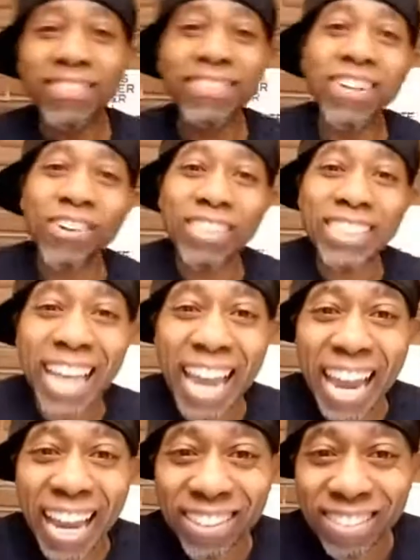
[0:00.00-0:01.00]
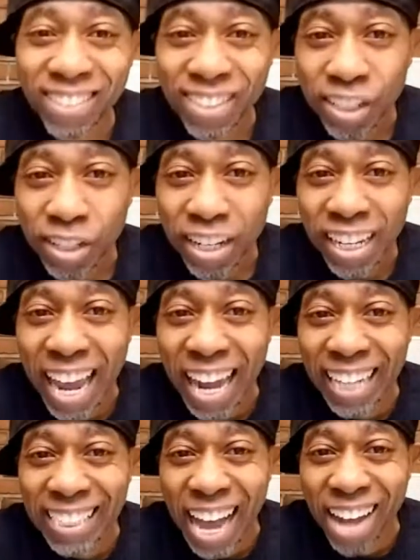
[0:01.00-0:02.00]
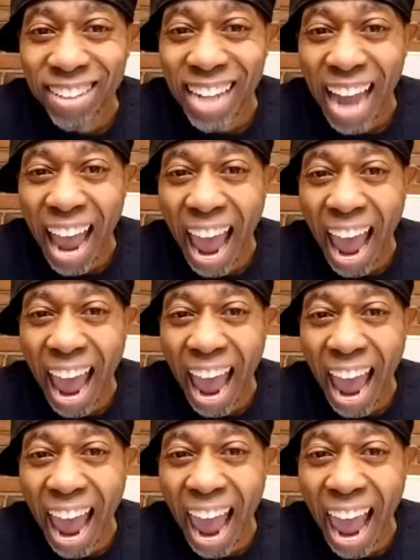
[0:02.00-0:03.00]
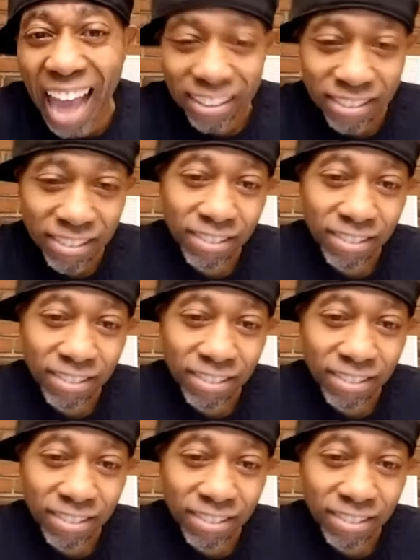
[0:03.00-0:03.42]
You know what I'm saying? Ladies out there.